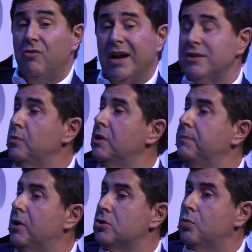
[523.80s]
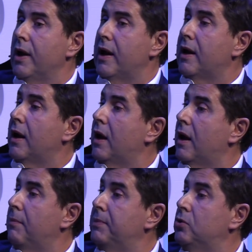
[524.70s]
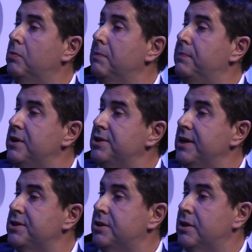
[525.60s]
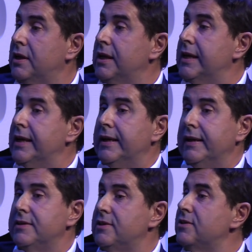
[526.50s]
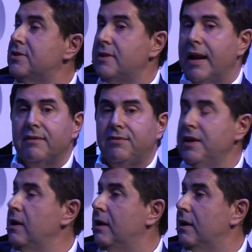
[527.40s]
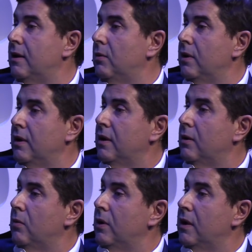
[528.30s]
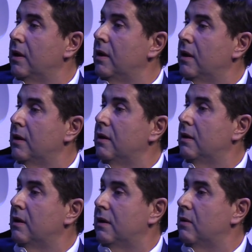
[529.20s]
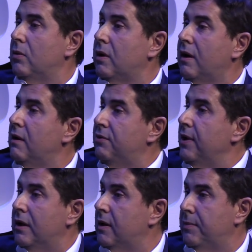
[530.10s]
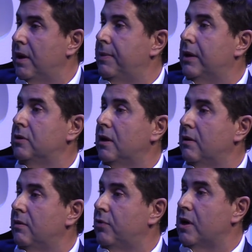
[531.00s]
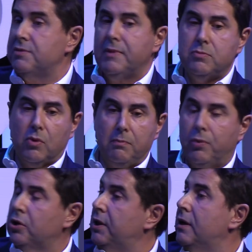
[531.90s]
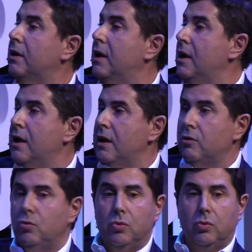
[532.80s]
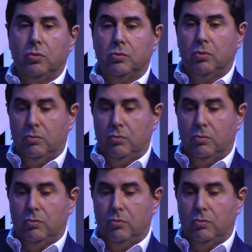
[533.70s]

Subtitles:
For us, because we are a B2B business, is this last thing we really think about. For us, it's much more important to